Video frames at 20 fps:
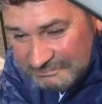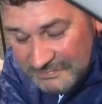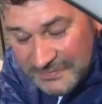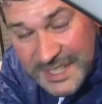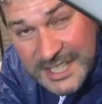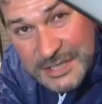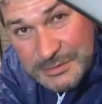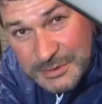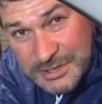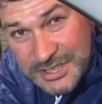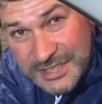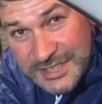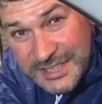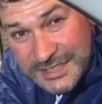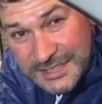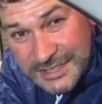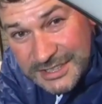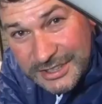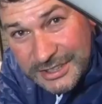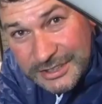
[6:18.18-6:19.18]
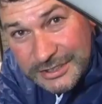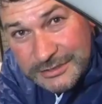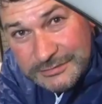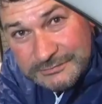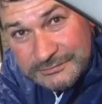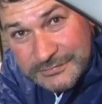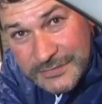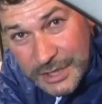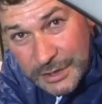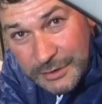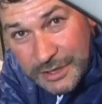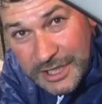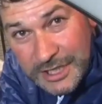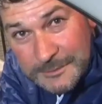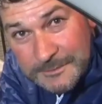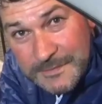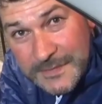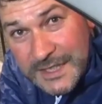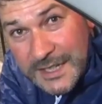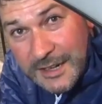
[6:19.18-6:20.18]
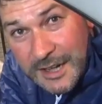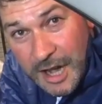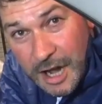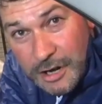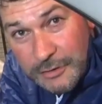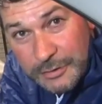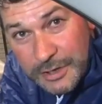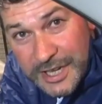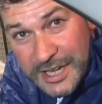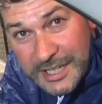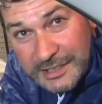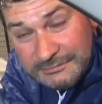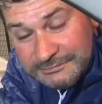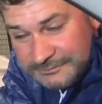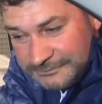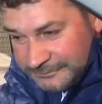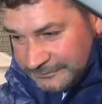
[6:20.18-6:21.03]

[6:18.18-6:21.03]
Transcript: That's what you need to do. Alright, over and out.